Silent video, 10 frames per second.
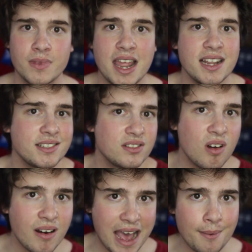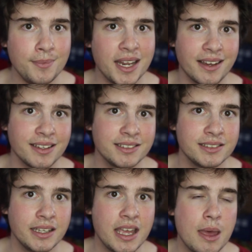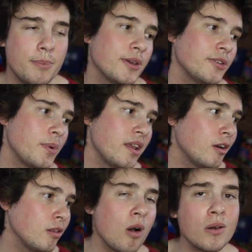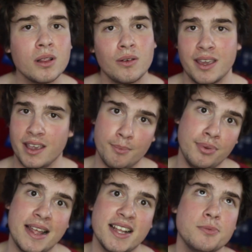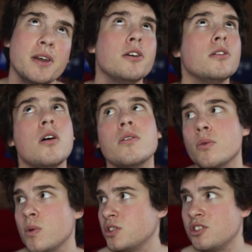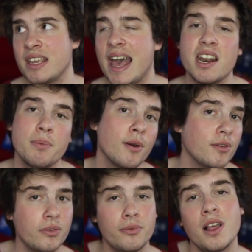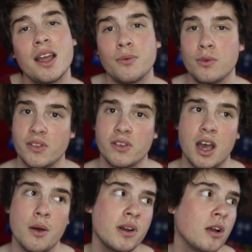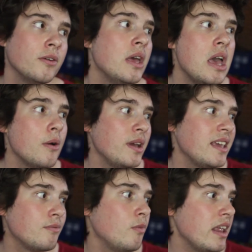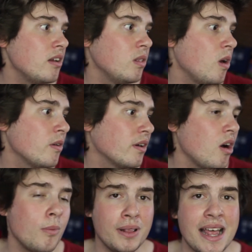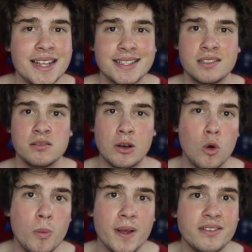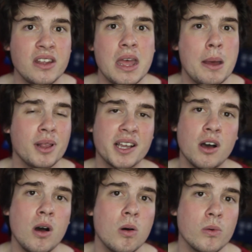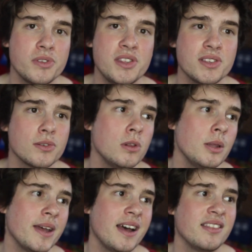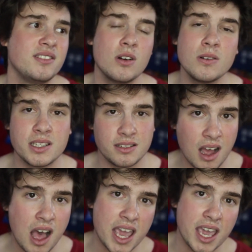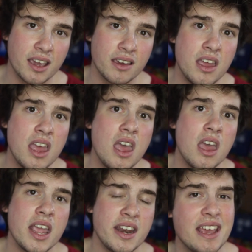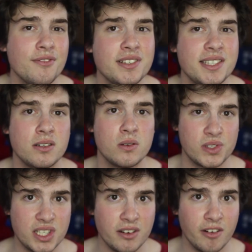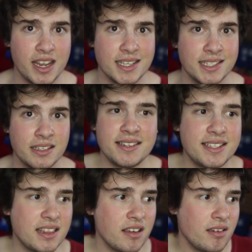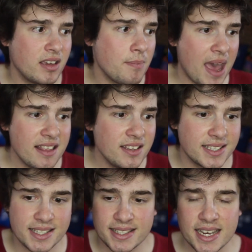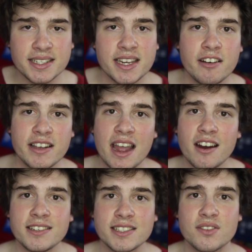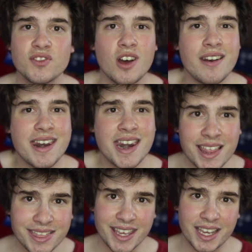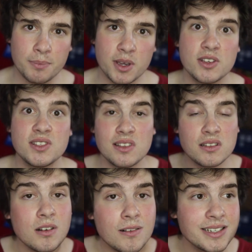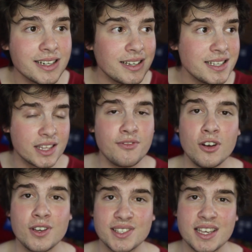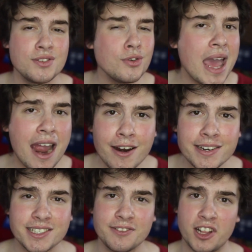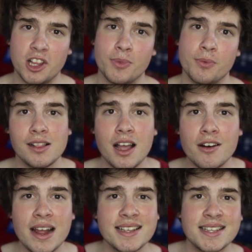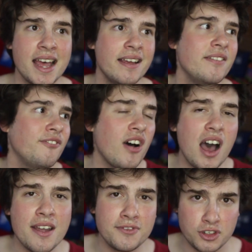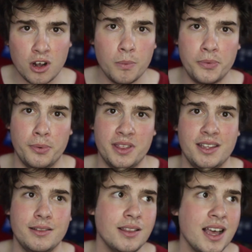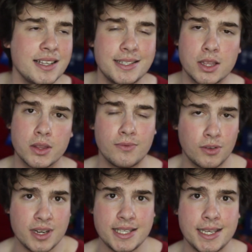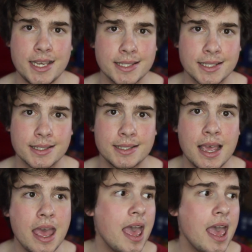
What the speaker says: And it's not happening. Because we're no longer looking at planets. We're no longer watching adipose fly through the sky. We're no longer on planets that orbit black holes. This is all about the Doctor dying in every single series. And the companions and secondary characters have got nothing because the Doctor is the focus. There's no character development. Clara has had 5 jobs within the last 3 seasons.